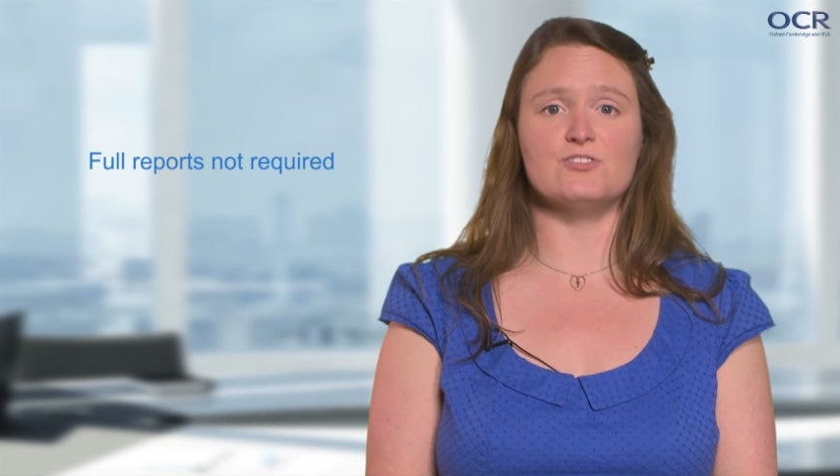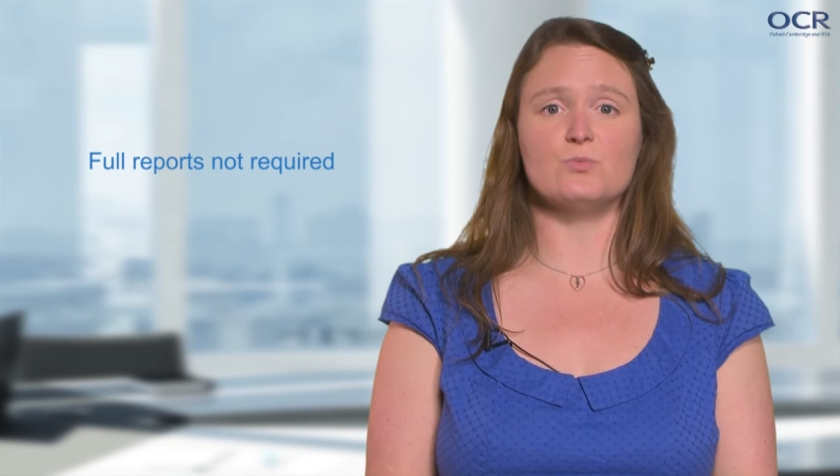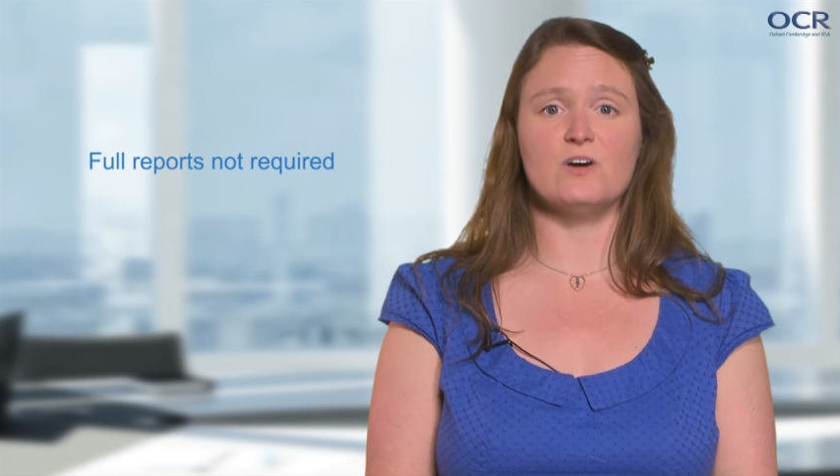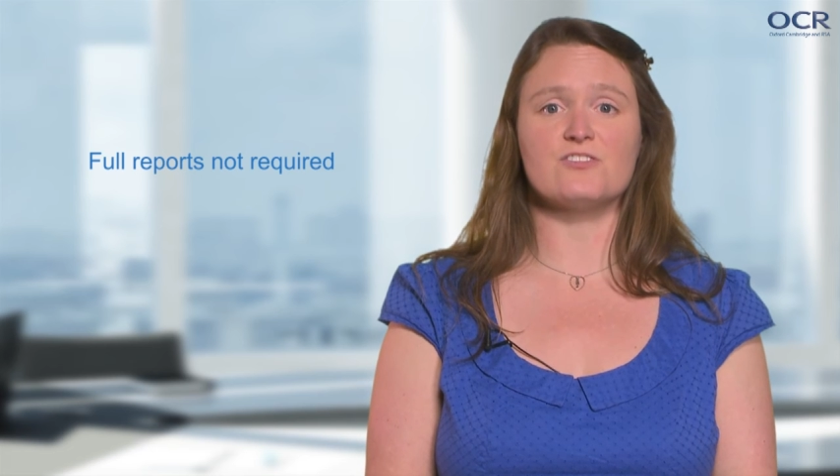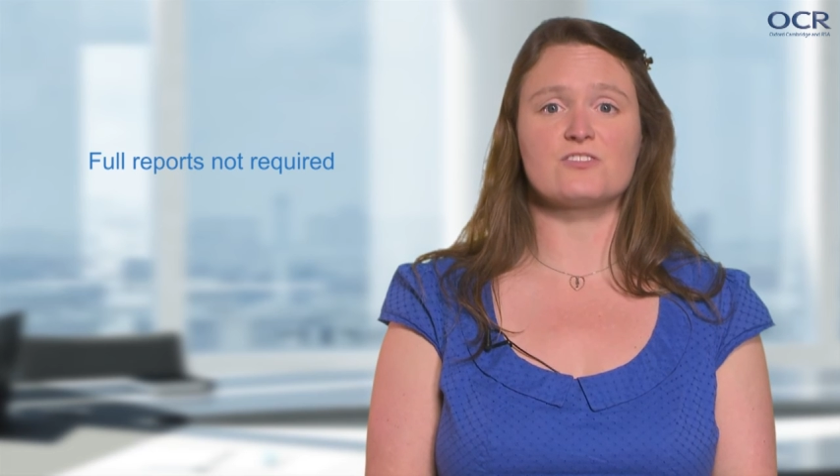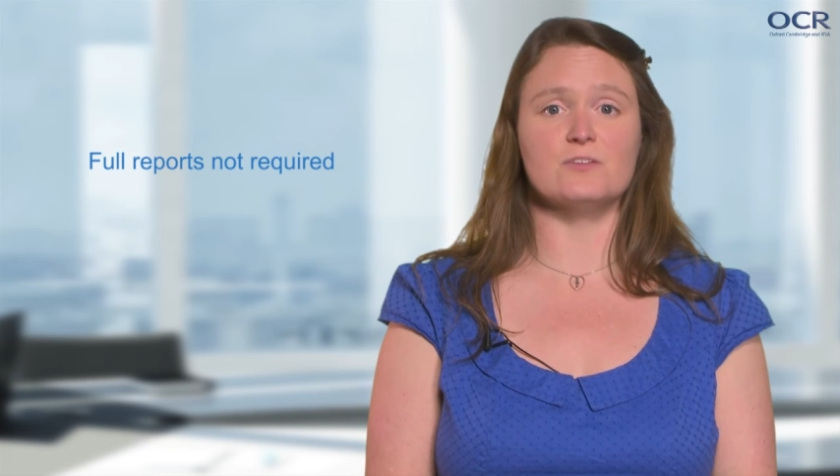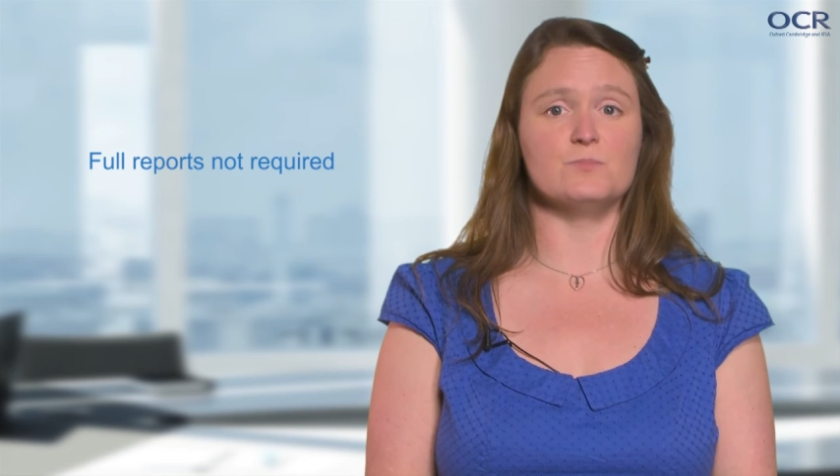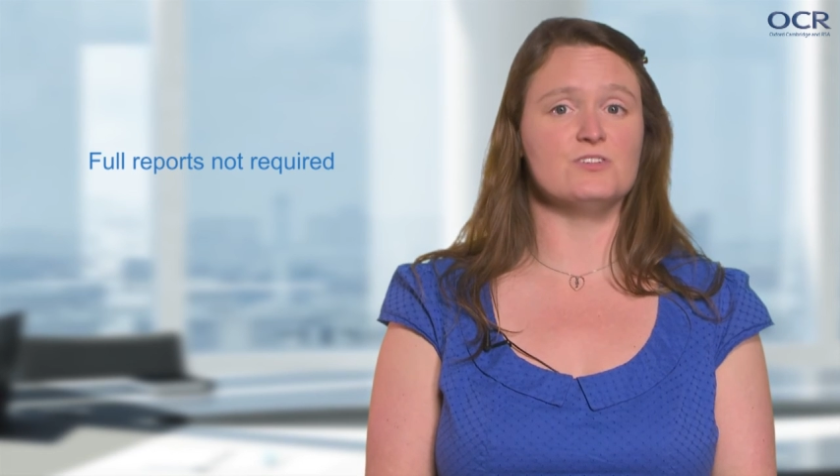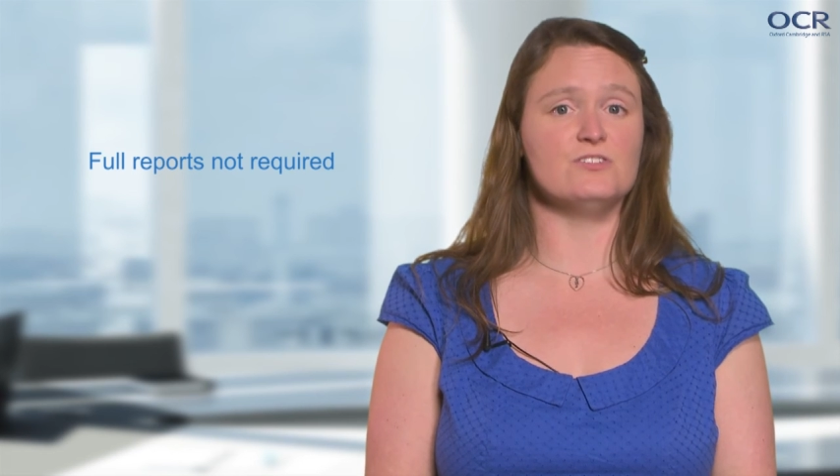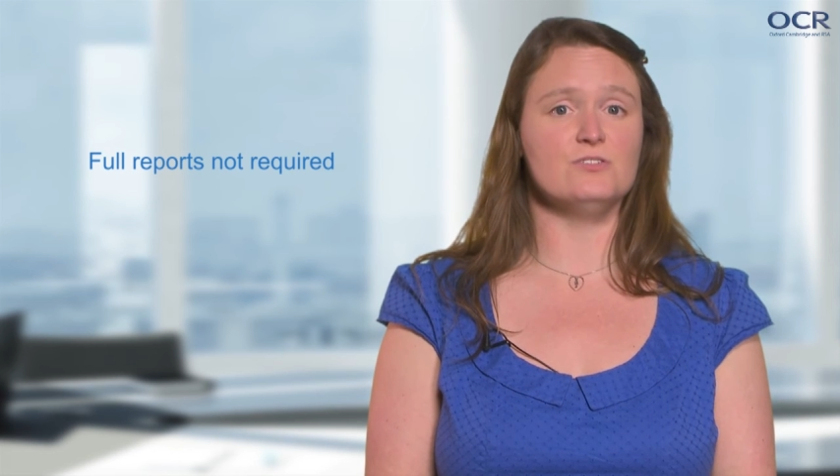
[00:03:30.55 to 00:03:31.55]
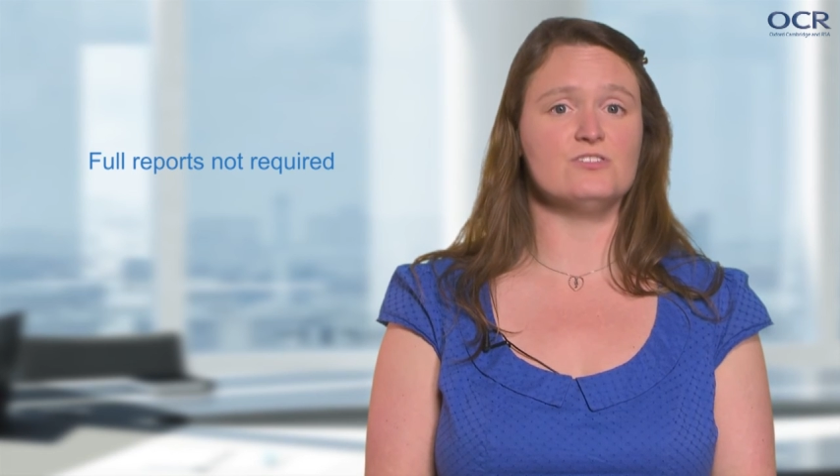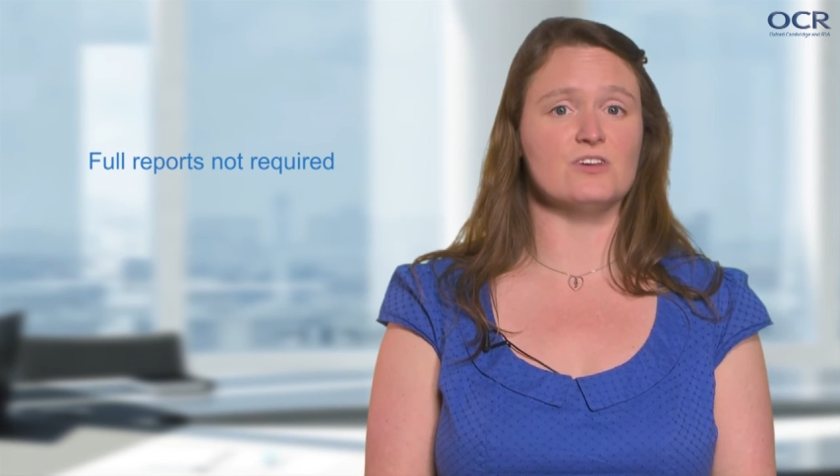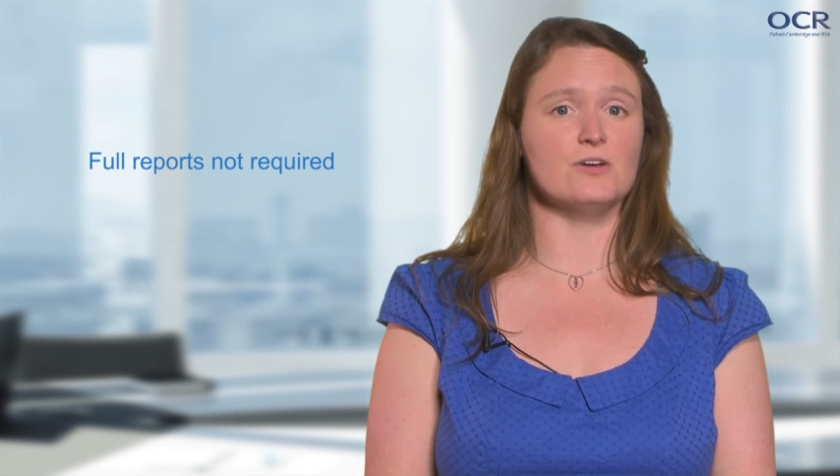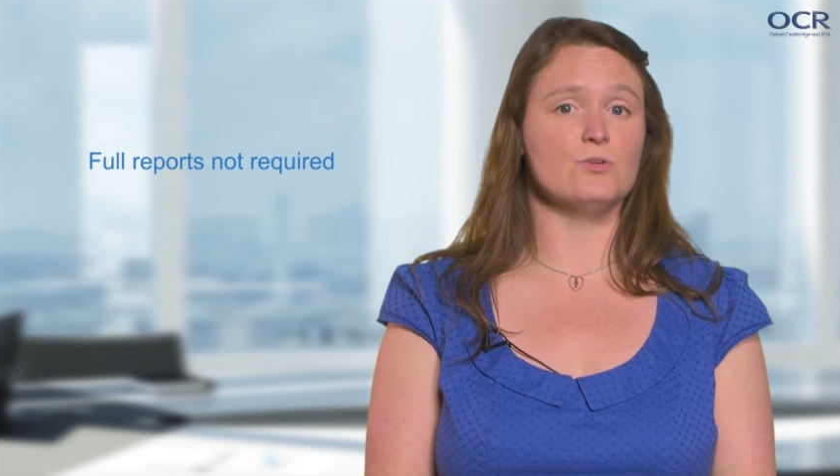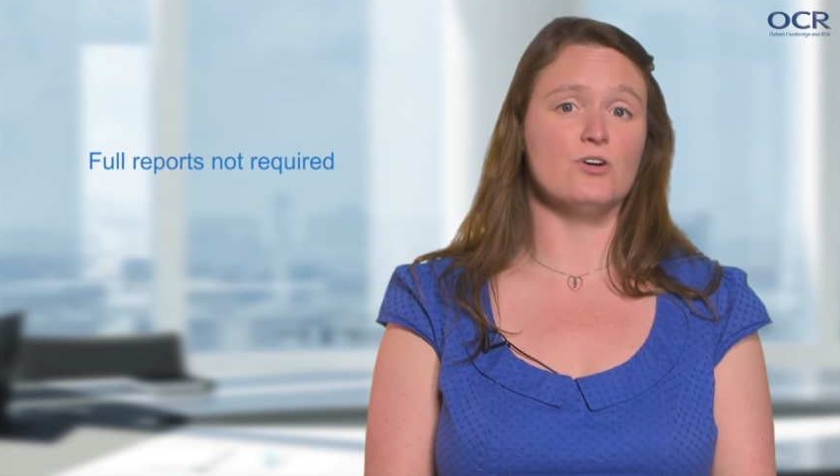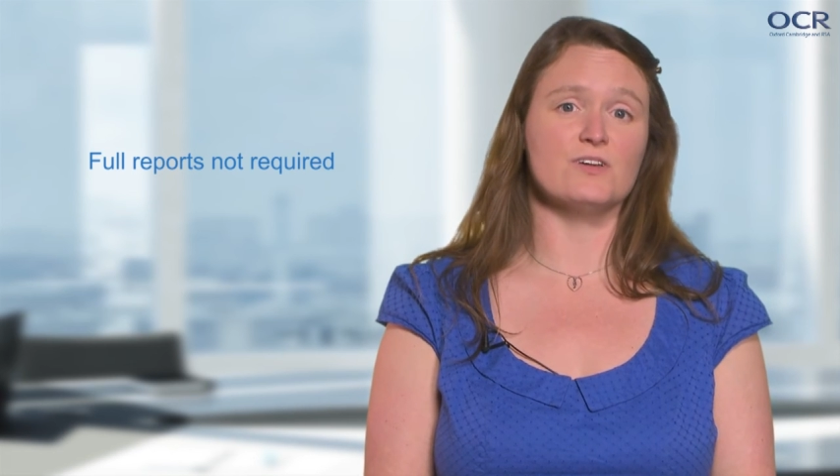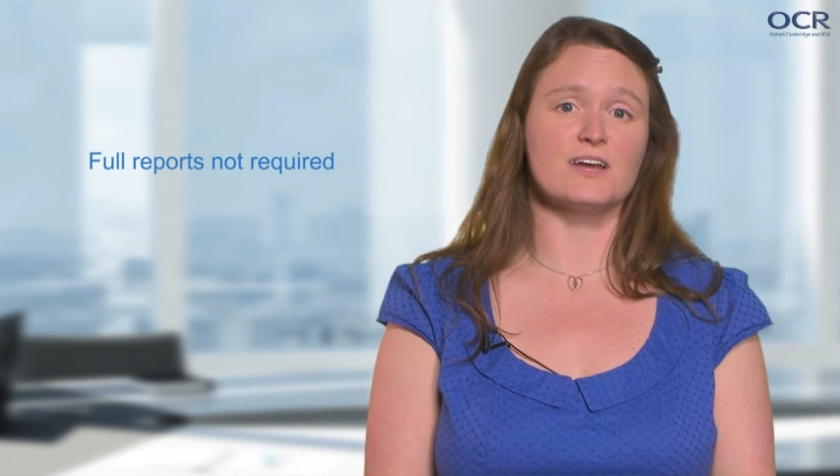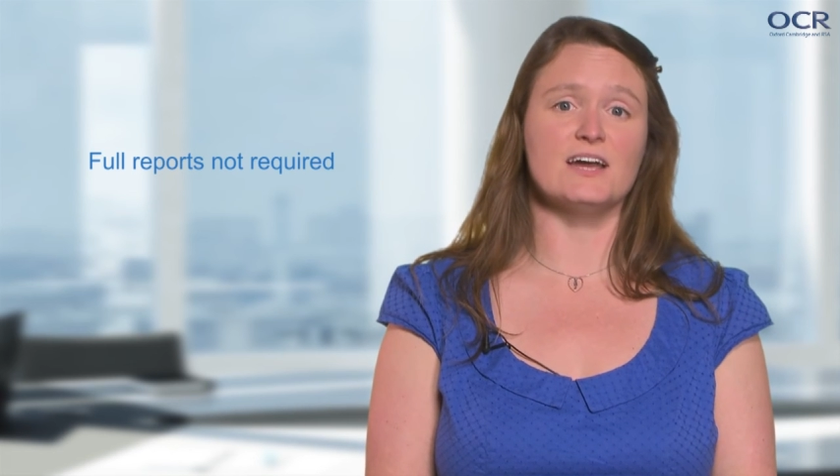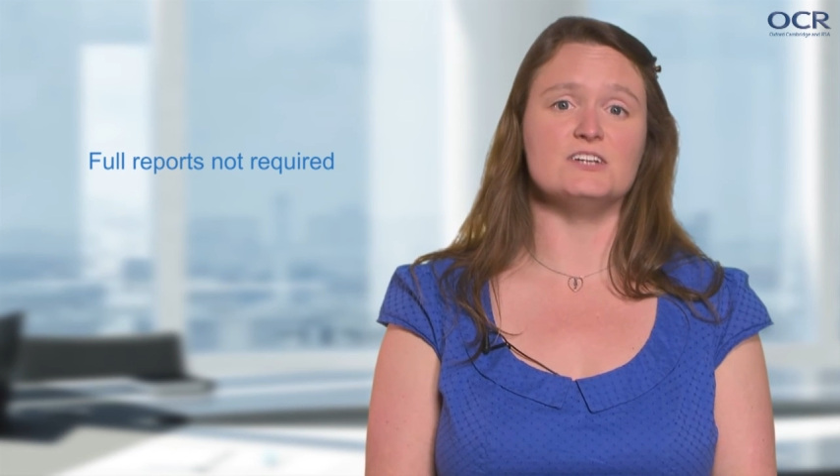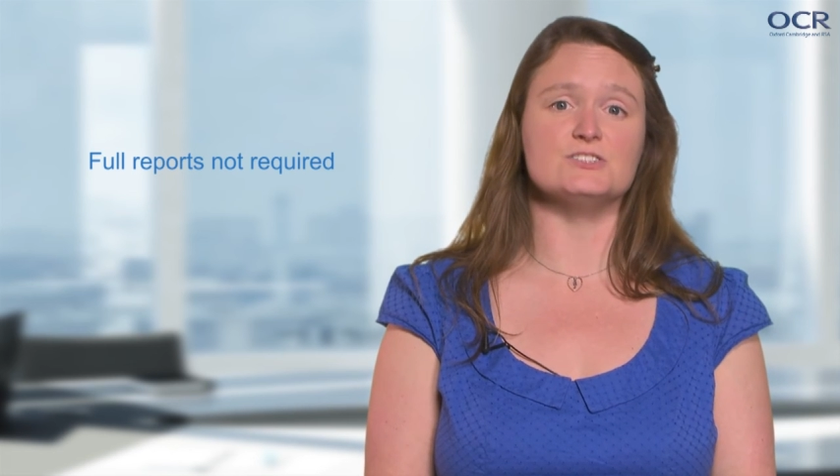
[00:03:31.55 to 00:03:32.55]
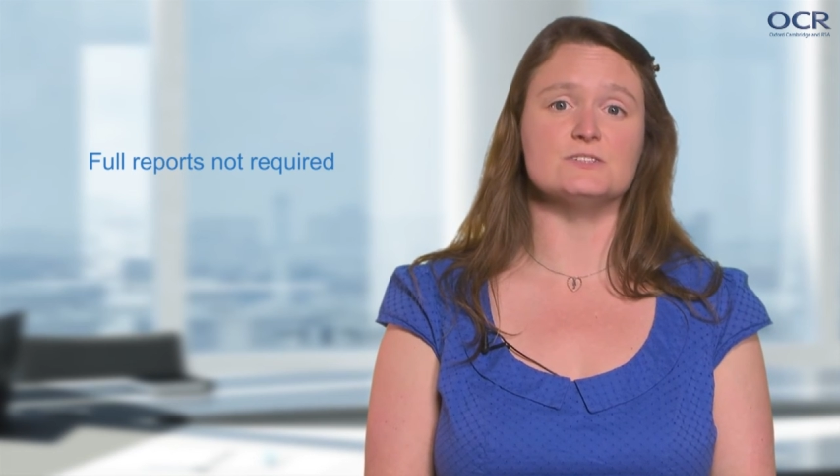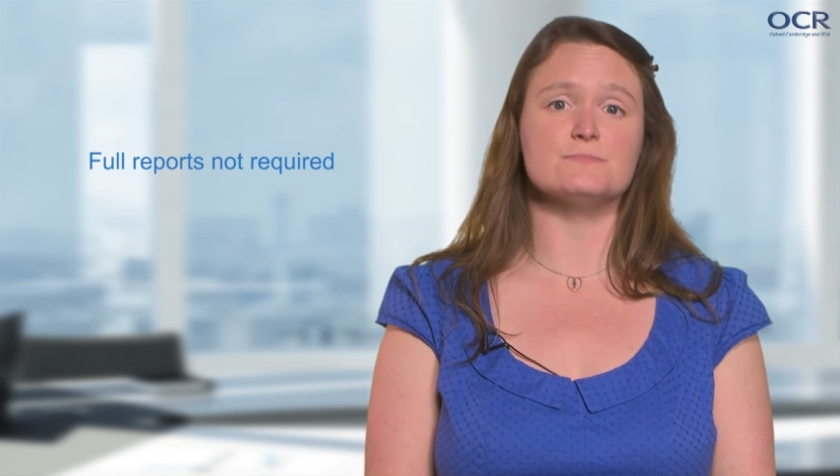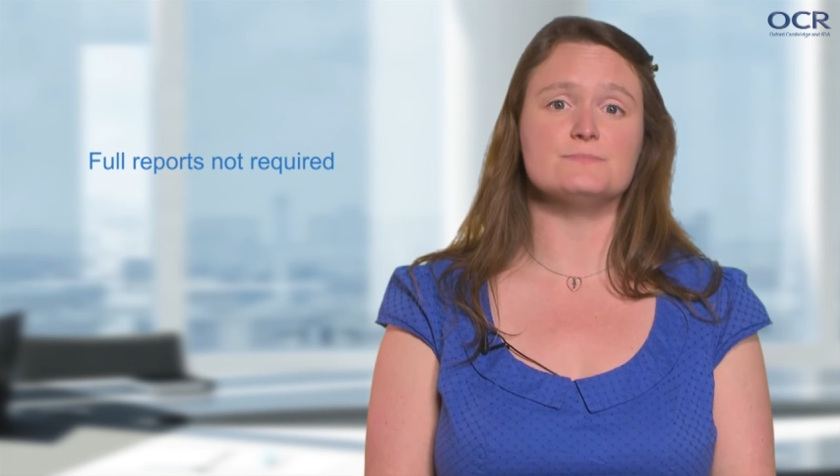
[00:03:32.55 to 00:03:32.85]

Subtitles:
to ask them to do so on occasion.